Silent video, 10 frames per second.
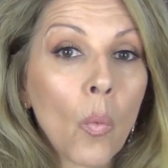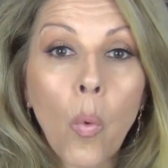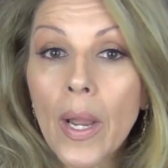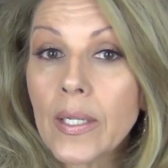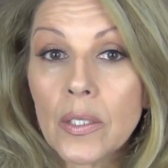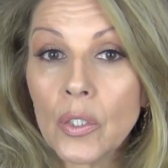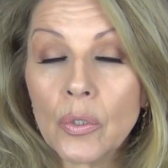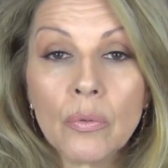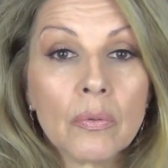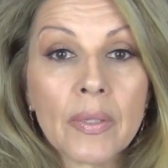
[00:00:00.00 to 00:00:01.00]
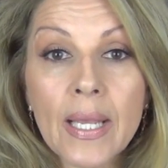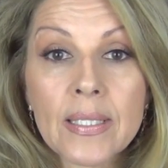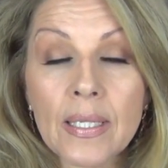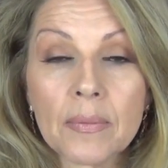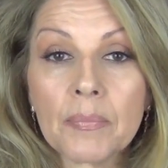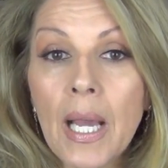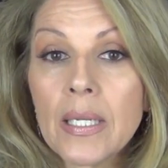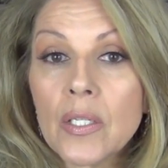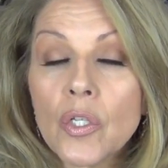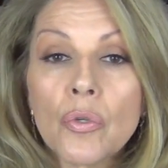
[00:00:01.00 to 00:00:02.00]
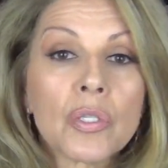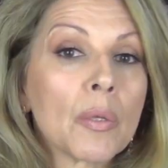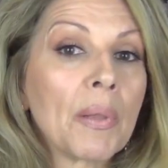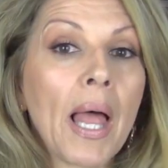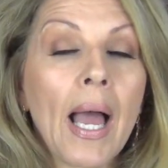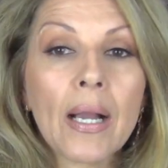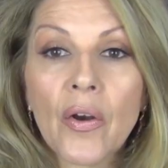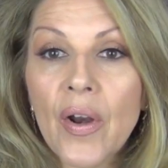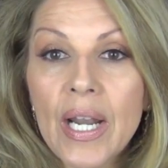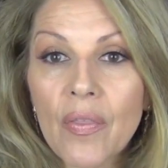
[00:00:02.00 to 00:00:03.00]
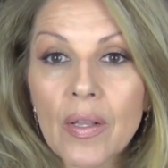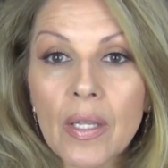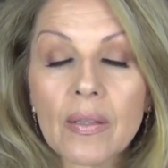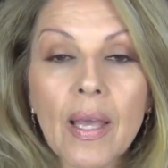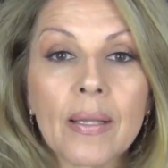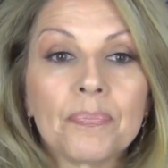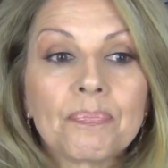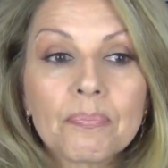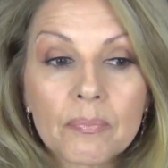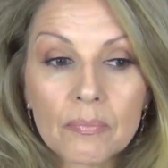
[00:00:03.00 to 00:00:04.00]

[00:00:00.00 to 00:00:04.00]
white glue that's it I didn't use the black or anything like that